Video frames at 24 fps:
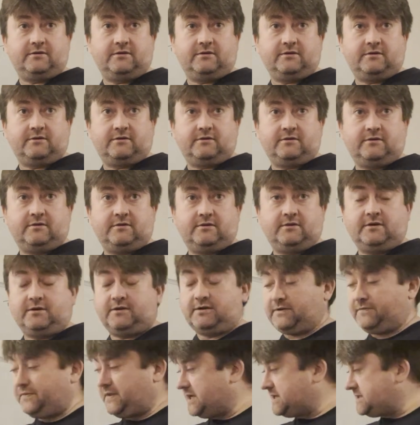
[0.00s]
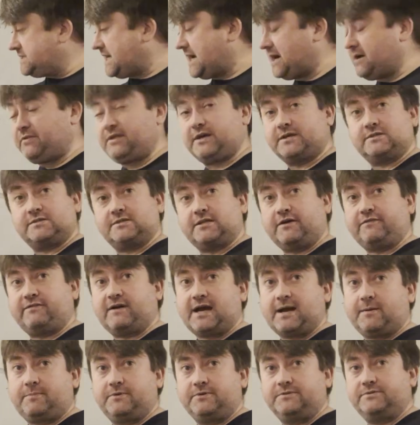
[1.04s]
And that's how that stuff
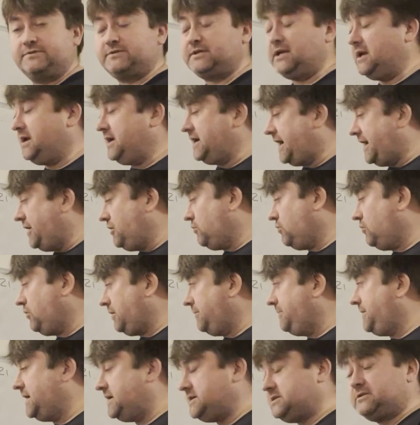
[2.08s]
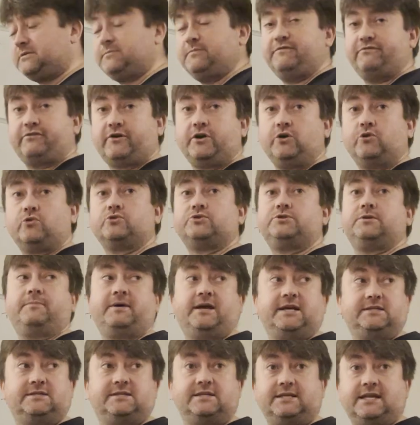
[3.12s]
happens. And it all appears to be very
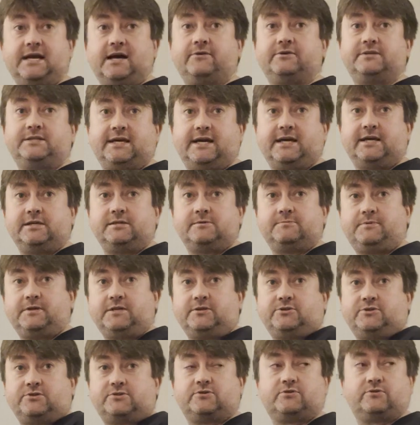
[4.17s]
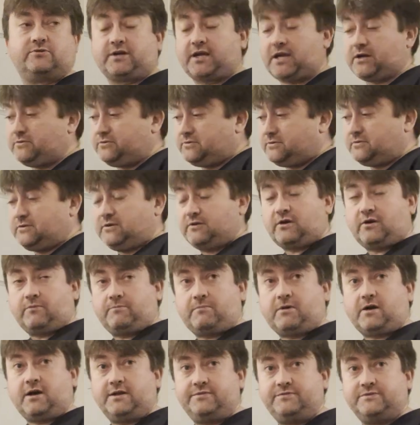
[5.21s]
automated nowadays, but it just sort of goes on
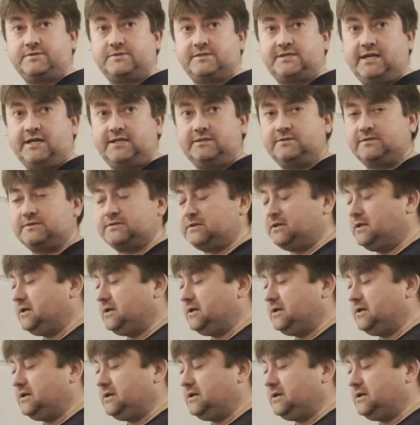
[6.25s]
behind the scenes.